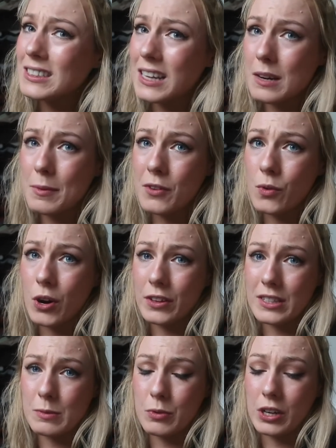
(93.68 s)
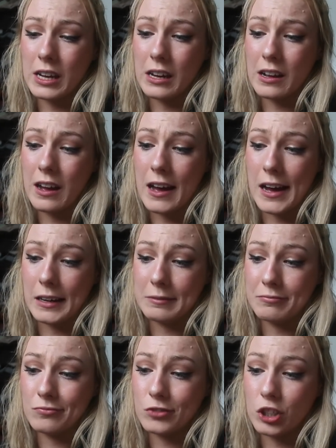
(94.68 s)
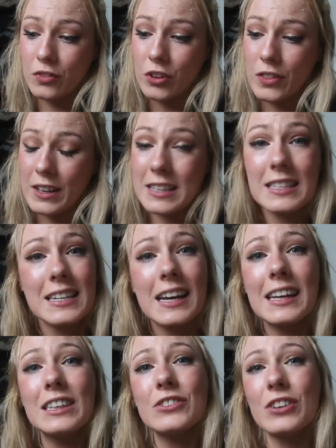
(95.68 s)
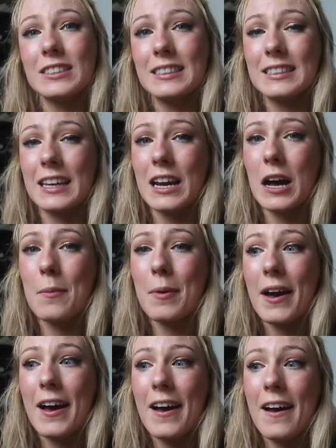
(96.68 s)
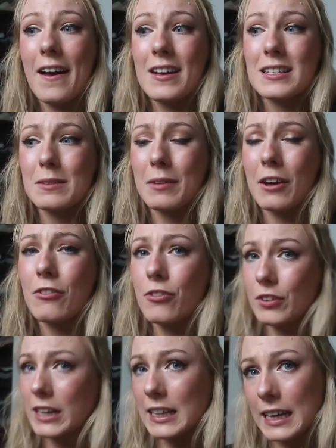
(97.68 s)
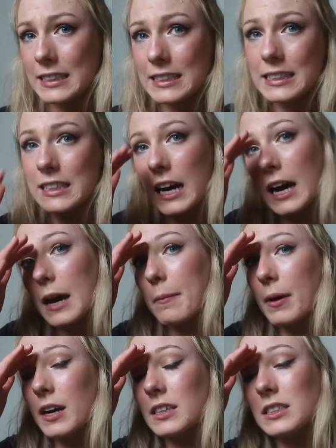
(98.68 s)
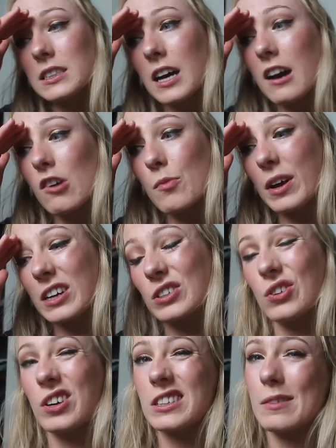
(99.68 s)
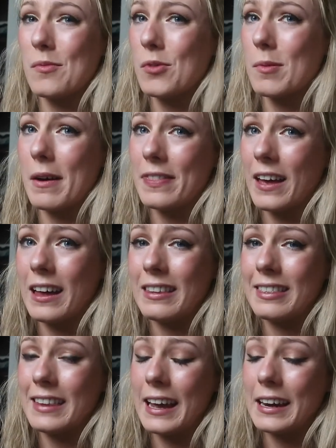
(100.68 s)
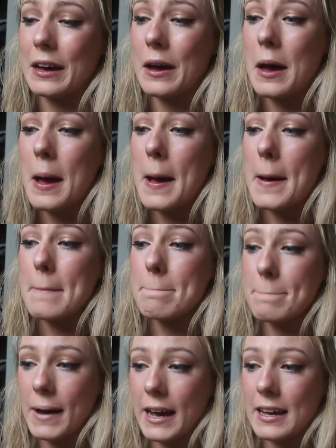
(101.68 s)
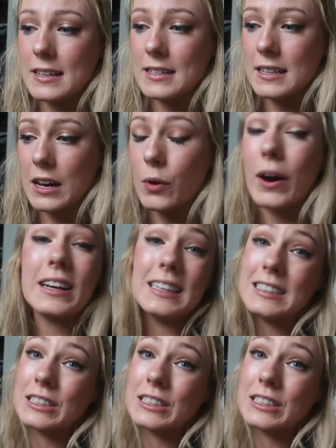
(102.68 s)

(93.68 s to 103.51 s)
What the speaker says: done a bit of work this morning, got a few things done, tried to set up some like freelancy type stuff. I can talk a little bit more about that later. But oh, and I